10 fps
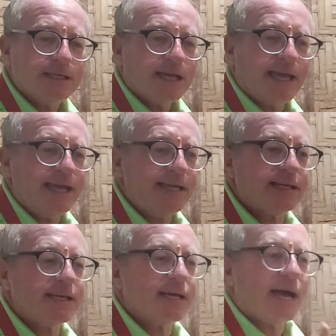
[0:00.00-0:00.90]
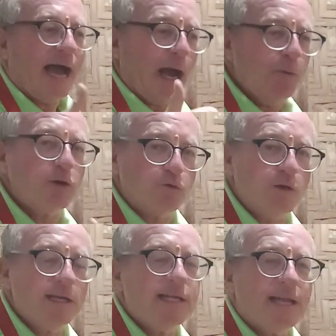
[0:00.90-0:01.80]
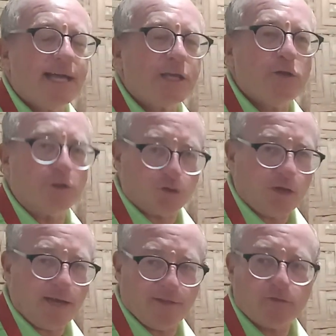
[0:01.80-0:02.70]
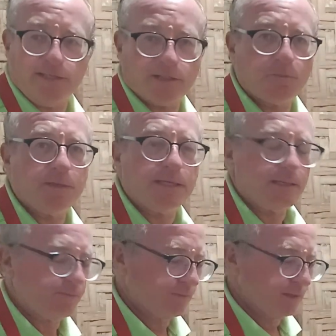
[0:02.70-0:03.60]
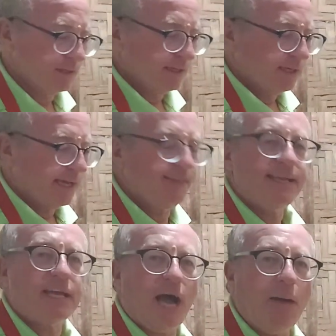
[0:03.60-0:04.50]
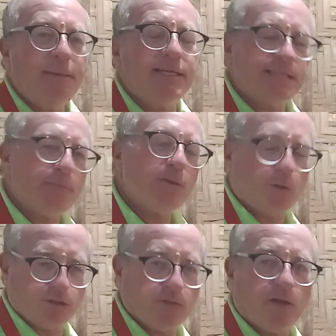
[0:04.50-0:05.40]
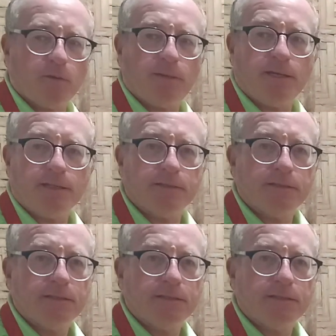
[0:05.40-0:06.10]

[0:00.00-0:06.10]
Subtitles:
And I would really like you to try this recipe and then comment and tell me what you thought about it.